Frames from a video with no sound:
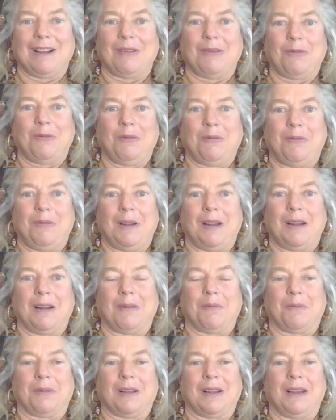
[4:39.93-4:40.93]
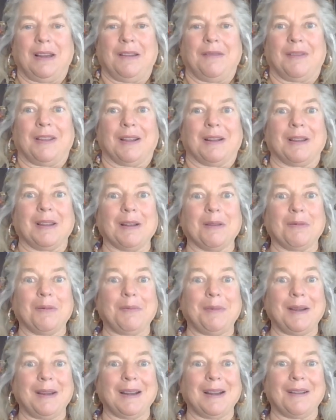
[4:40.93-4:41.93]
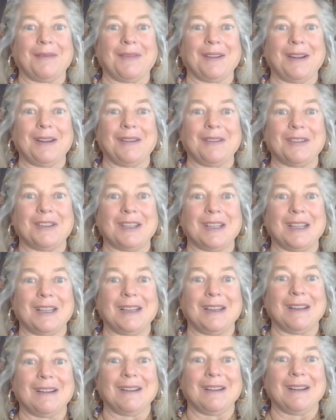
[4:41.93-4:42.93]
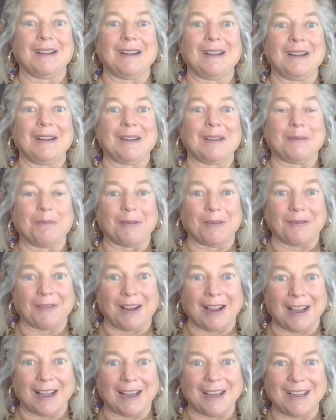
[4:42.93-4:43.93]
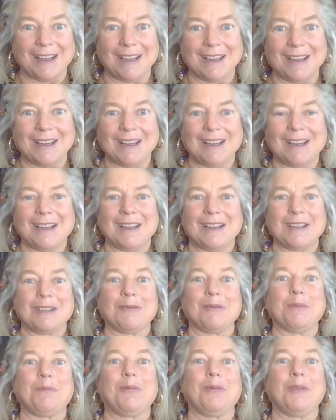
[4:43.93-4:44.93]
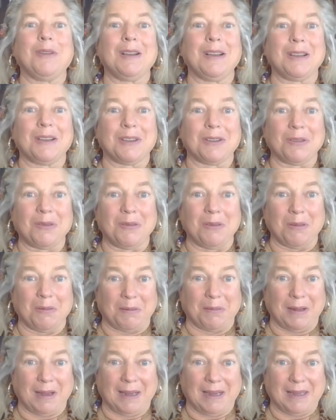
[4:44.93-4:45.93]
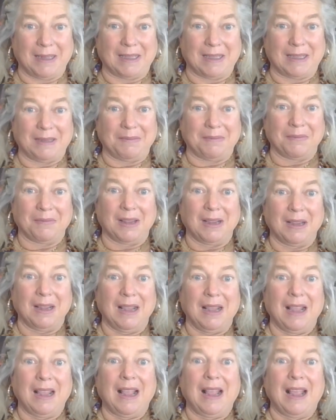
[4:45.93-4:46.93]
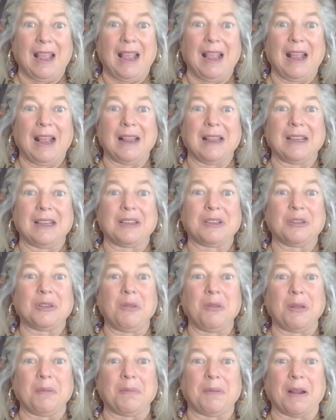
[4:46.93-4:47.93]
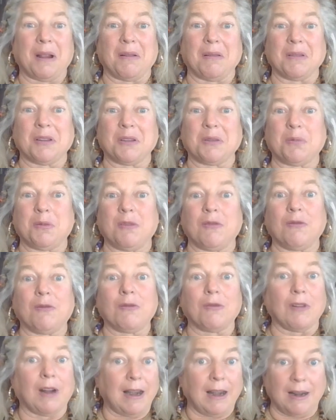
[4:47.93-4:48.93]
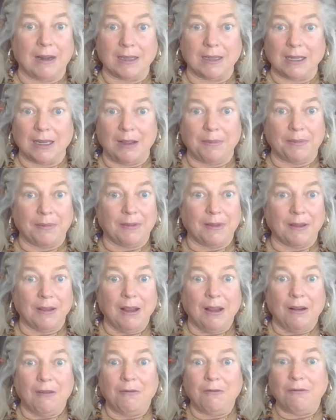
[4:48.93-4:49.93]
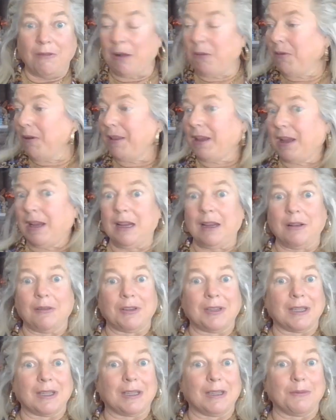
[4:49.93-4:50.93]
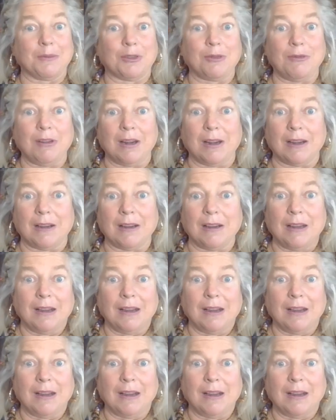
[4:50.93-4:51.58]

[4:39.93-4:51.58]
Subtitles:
We don't believe that there will be enough energy to provide, so we put in solar plants. And the solar power is put right on top, right where the ecosystems run.